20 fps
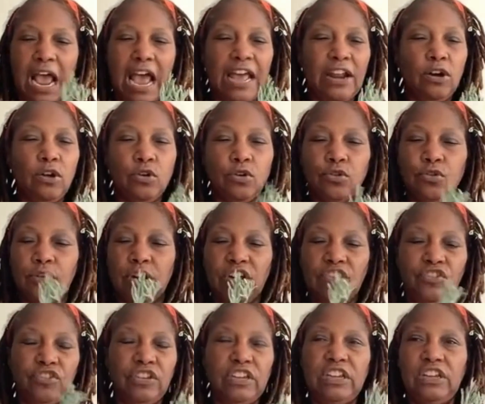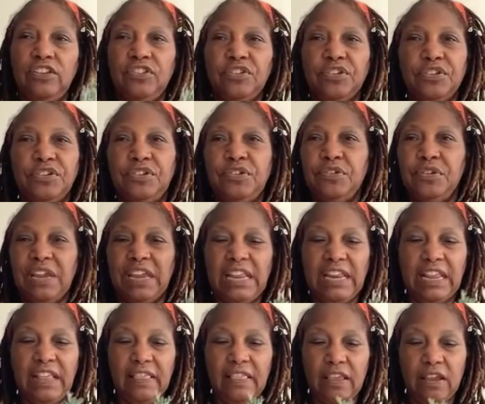I don't crush these or do
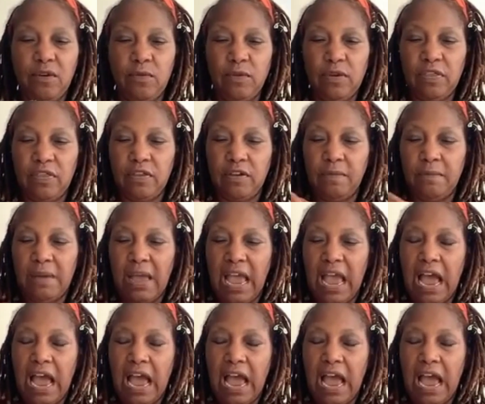anything with them.